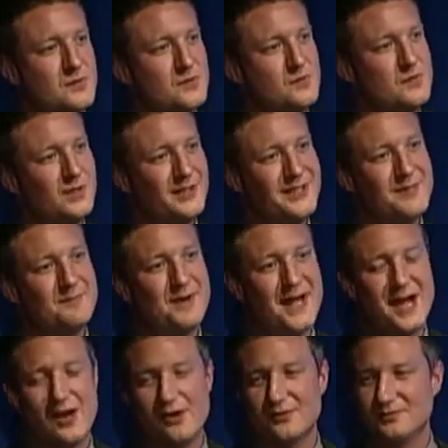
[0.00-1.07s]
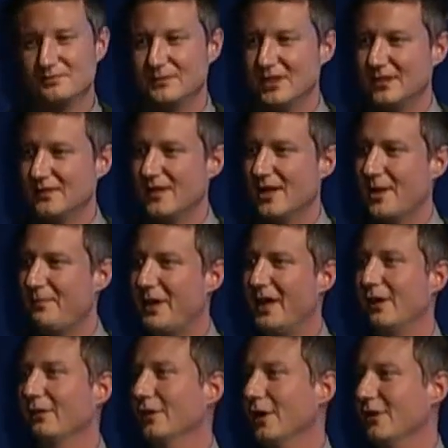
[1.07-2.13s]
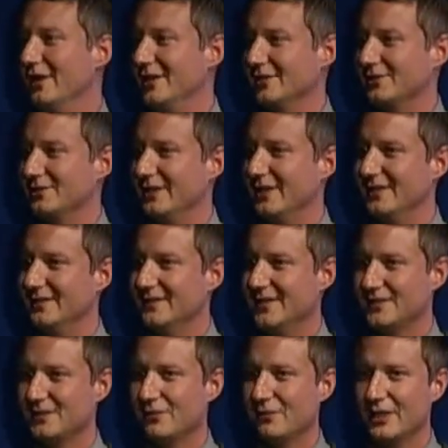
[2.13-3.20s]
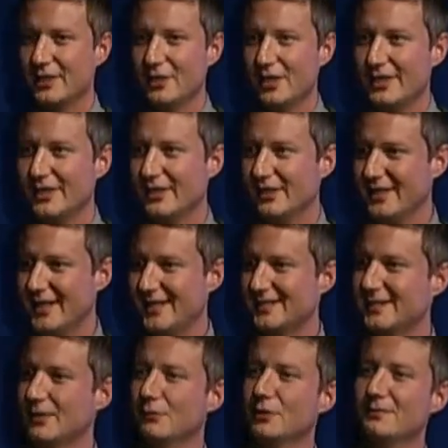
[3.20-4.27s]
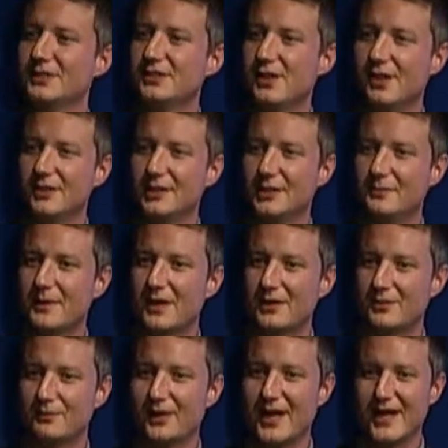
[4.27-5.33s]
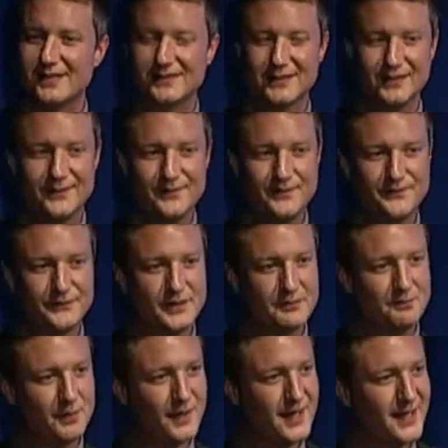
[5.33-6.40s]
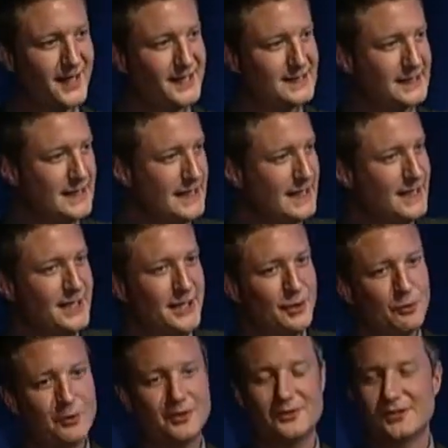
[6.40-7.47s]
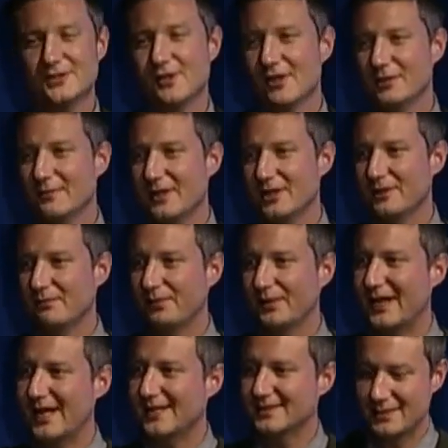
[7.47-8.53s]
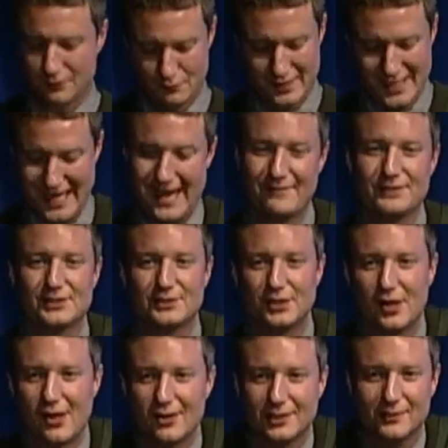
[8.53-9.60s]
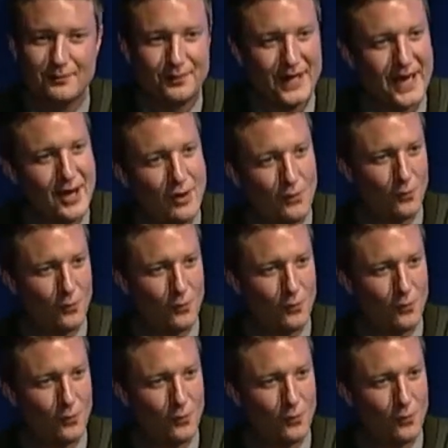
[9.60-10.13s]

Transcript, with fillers: really about a parallel history that's going on here. Yes, I will be talking about Nebraska, but in order to talk about Nebraska, we have to talk about